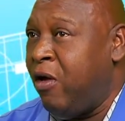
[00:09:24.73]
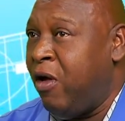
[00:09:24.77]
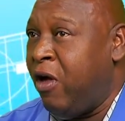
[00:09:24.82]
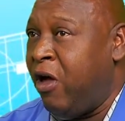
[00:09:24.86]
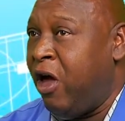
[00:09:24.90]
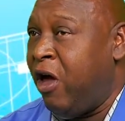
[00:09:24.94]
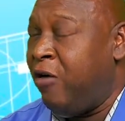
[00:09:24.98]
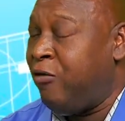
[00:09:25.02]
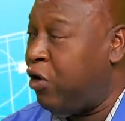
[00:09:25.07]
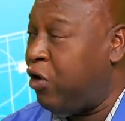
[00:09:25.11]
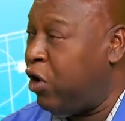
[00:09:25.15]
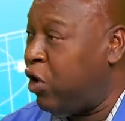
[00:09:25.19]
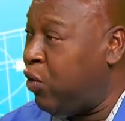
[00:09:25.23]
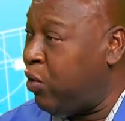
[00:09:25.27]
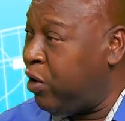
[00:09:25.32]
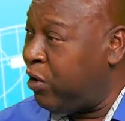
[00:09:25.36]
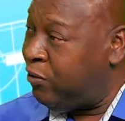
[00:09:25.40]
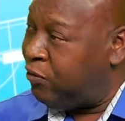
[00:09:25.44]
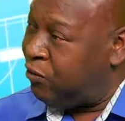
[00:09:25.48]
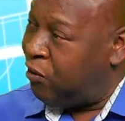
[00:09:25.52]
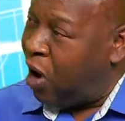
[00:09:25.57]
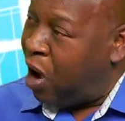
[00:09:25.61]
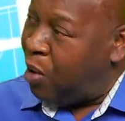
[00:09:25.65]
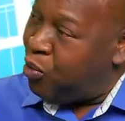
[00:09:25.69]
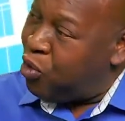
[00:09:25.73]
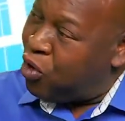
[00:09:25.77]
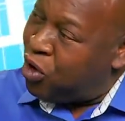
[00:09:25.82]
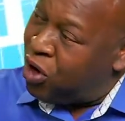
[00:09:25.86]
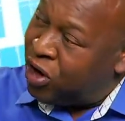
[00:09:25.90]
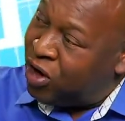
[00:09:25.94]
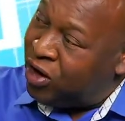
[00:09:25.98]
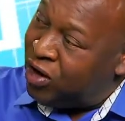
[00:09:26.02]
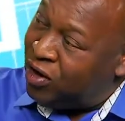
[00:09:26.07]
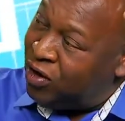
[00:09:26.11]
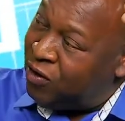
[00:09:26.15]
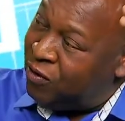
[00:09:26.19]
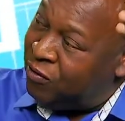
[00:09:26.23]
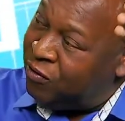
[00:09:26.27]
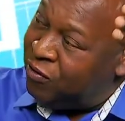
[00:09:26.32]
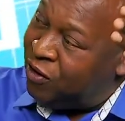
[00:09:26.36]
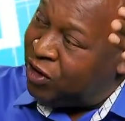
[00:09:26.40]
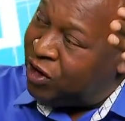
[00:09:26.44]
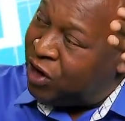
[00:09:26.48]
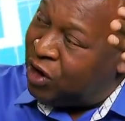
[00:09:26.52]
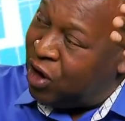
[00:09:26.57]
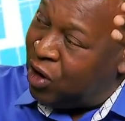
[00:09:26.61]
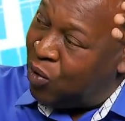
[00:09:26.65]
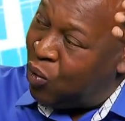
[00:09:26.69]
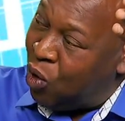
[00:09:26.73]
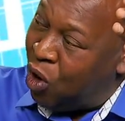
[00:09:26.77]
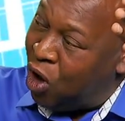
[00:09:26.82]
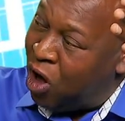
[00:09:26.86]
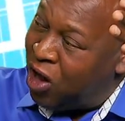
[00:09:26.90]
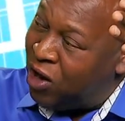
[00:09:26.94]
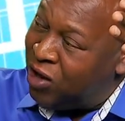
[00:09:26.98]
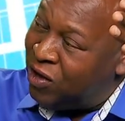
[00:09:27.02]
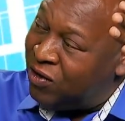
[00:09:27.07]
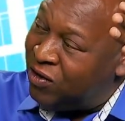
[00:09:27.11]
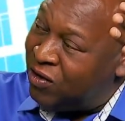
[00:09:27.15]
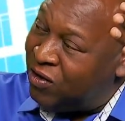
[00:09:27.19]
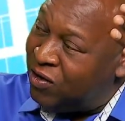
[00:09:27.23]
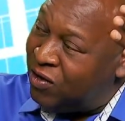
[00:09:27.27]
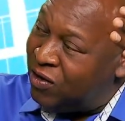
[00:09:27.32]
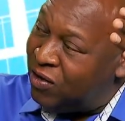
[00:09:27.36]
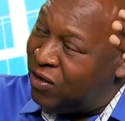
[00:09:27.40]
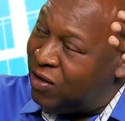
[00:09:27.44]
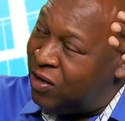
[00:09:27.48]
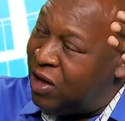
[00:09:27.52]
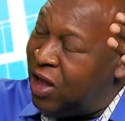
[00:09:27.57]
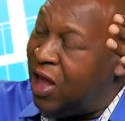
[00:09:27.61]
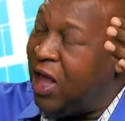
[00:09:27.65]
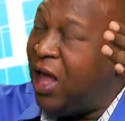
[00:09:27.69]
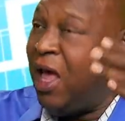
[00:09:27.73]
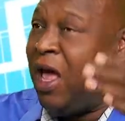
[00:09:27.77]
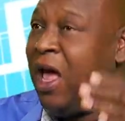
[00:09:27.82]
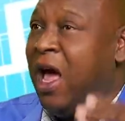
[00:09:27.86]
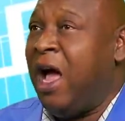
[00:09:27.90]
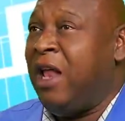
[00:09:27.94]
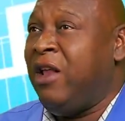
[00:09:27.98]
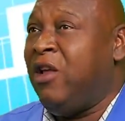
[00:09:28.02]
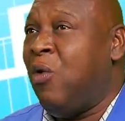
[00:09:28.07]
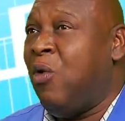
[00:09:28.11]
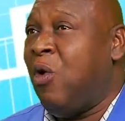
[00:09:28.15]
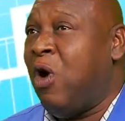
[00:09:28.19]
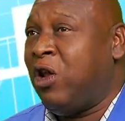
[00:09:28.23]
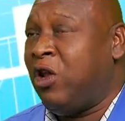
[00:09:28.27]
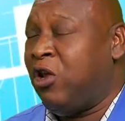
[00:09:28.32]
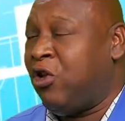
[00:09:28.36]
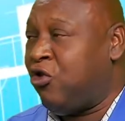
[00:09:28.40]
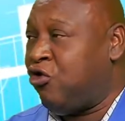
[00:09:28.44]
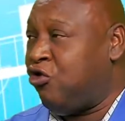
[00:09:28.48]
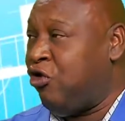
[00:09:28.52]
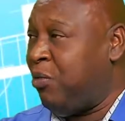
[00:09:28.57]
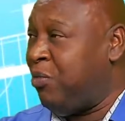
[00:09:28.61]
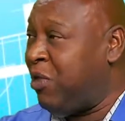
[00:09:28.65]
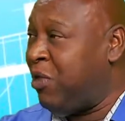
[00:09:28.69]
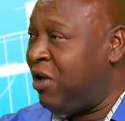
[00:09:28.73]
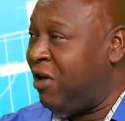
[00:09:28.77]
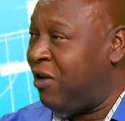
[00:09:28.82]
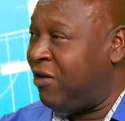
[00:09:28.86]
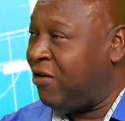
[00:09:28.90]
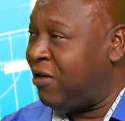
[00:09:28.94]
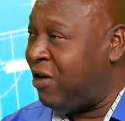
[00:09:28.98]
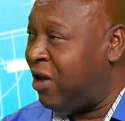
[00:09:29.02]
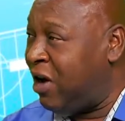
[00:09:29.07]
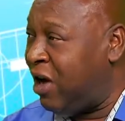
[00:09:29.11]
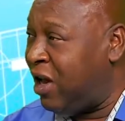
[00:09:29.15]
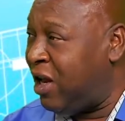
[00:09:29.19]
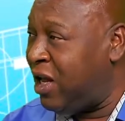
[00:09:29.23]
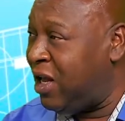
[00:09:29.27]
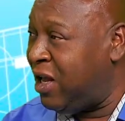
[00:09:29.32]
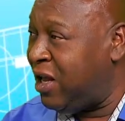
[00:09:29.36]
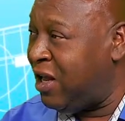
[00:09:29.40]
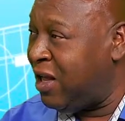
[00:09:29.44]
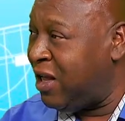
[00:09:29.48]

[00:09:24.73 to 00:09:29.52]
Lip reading: if you're doing formwork, vertical walls, and you want to strip these early,